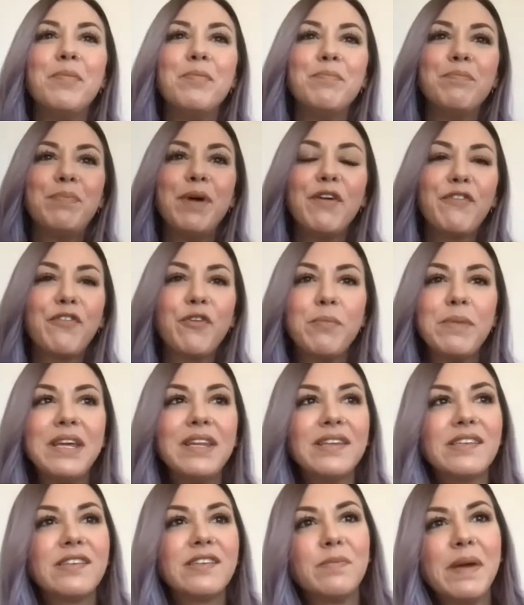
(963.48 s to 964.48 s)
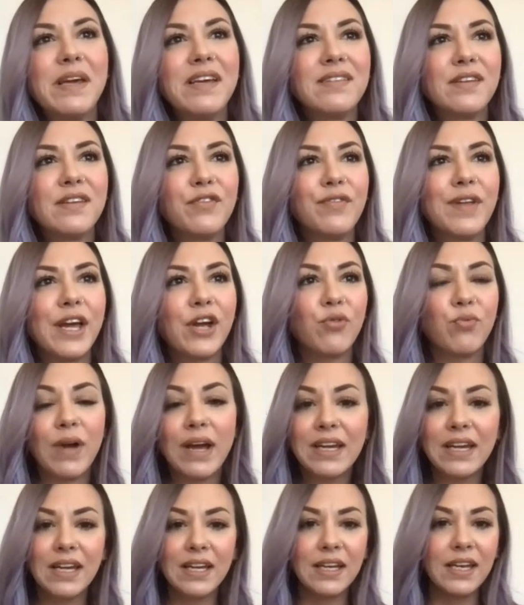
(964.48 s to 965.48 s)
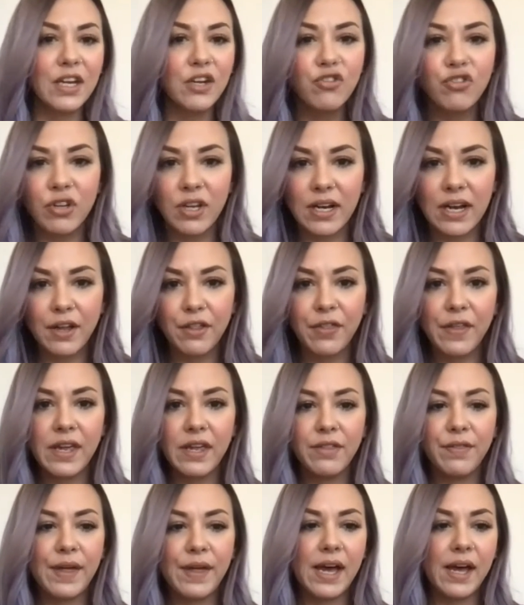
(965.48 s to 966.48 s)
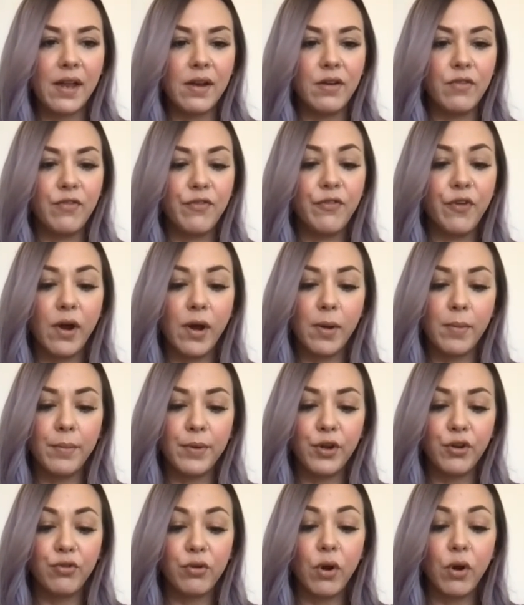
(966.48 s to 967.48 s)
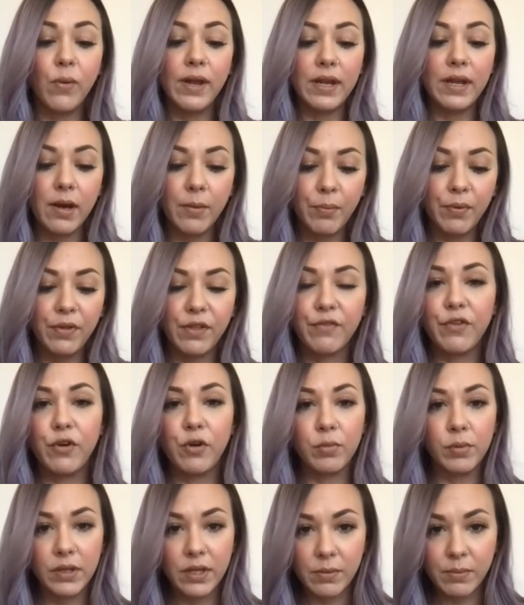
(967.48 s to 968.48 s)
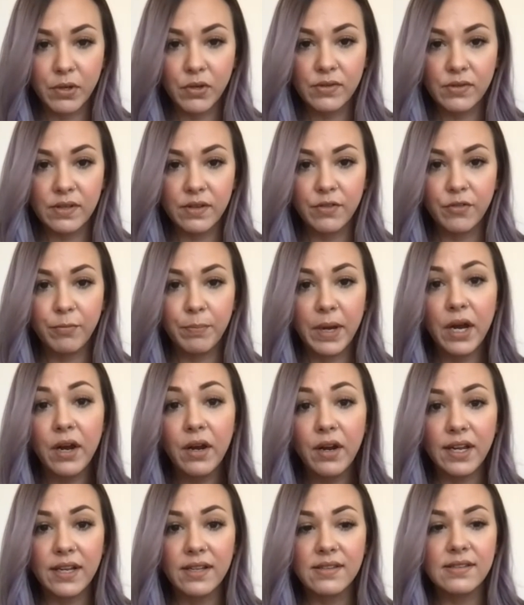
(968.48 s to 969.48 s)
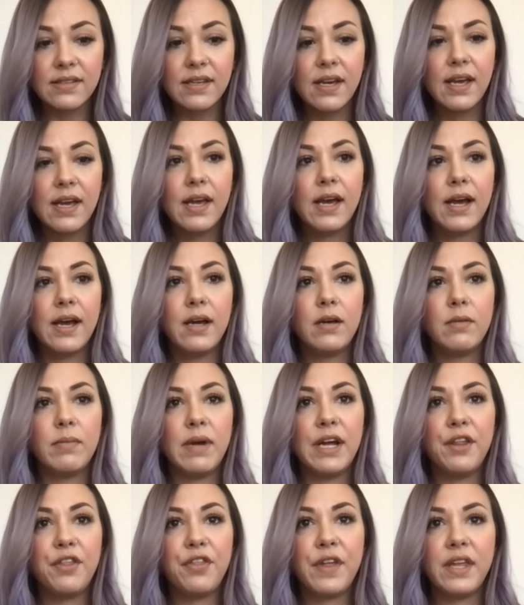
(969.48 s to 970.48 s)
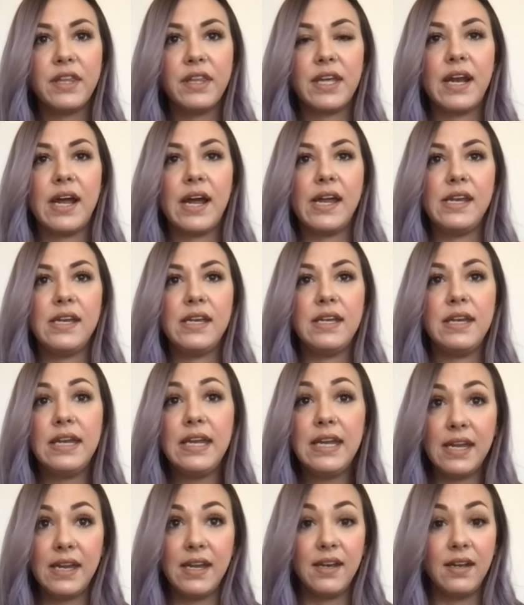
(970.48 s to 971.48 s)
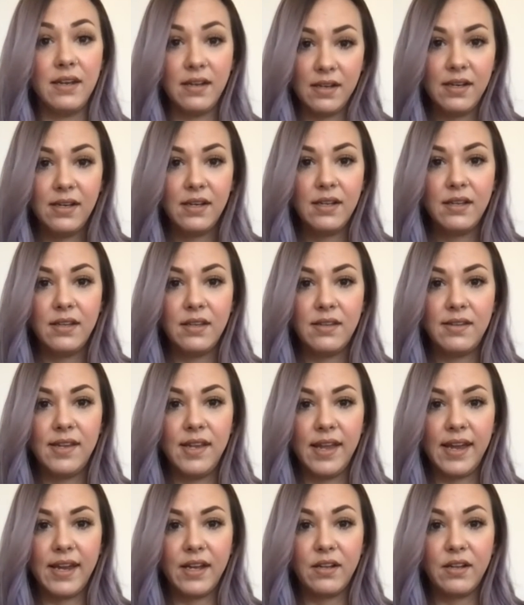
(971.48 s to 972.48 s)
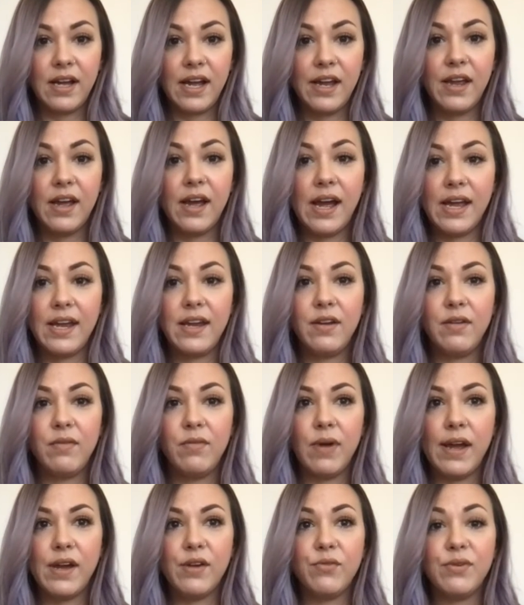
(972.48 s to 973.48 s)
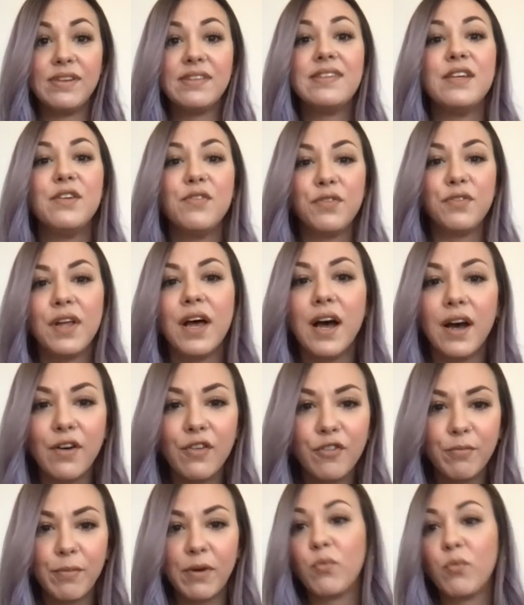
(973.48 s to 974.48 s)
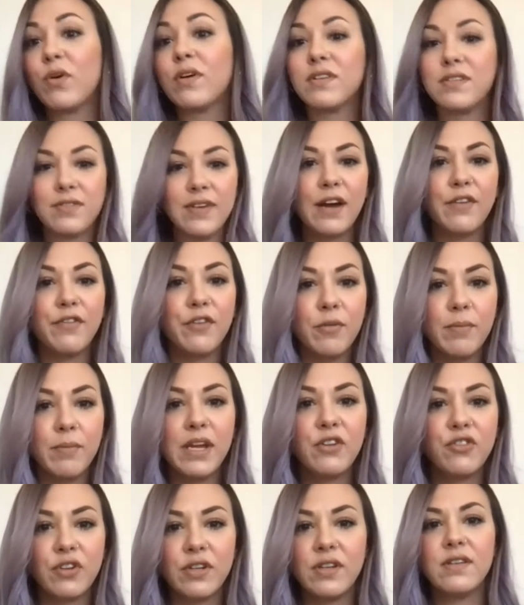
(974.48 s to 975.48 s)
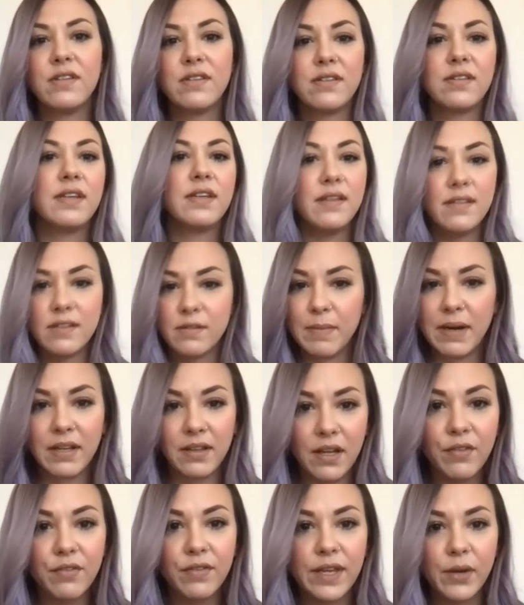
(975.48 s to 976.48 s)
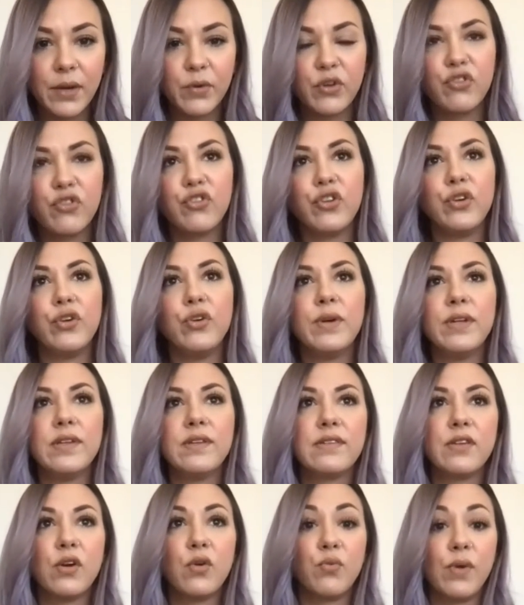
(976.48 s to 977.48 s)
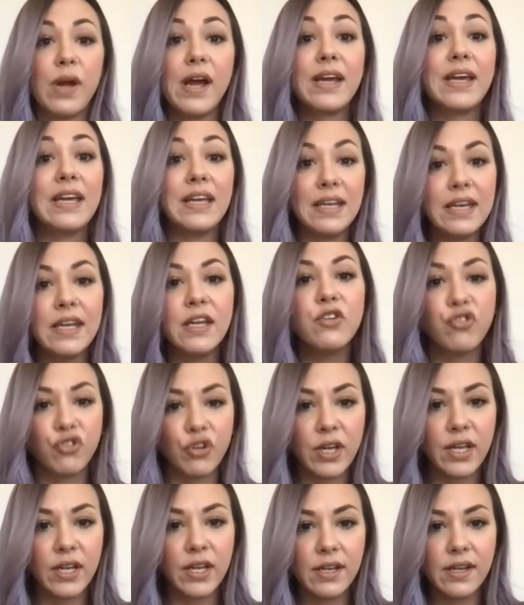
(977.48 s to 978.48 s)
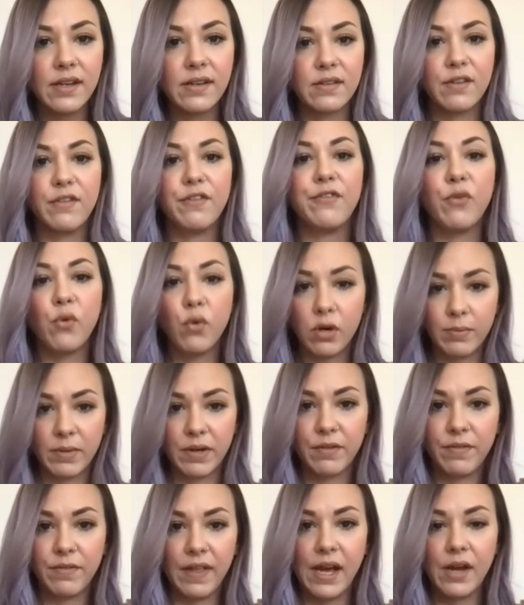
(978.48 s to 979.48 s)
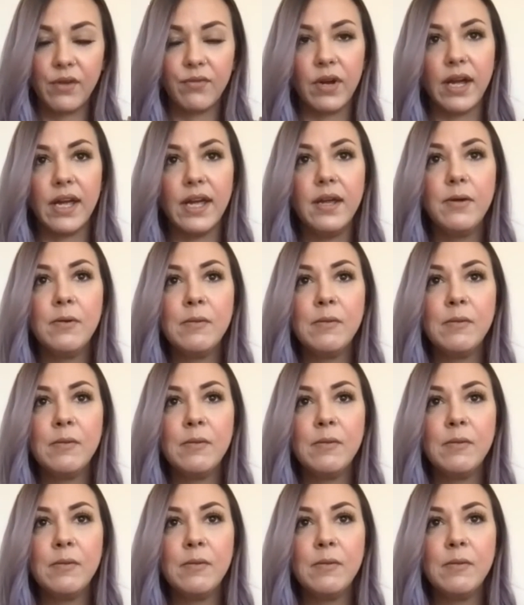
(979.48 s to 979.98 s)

But for me, the space of like recognition, I think that from growing up with a verbally abusive parent, I think that I need, like, I receive love. Words of affirmations is my love language too. And so recognition is a form of that. Right.